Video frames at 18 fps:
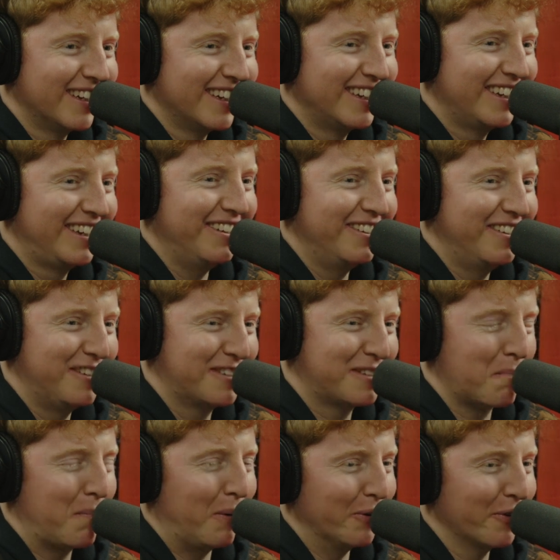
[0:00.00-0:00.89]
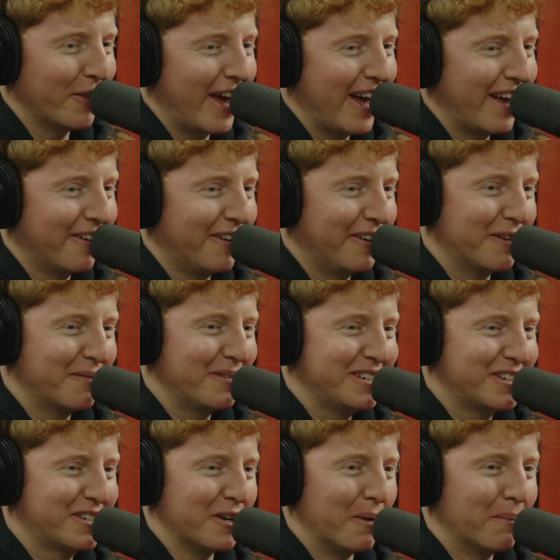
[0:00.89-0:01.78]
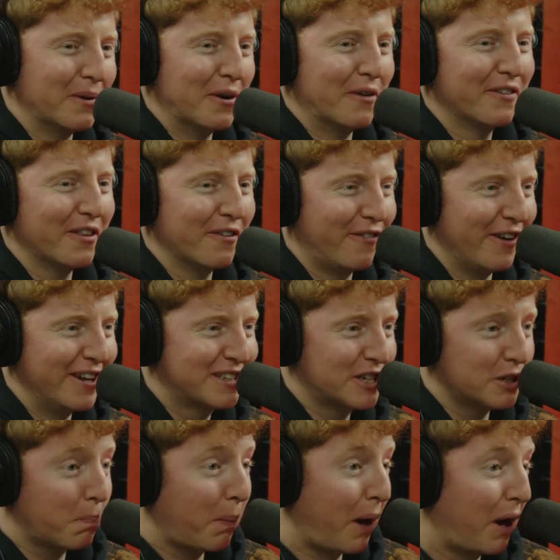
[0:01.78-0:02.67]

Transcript: You just pull that on him. He's jumping over the fence. Just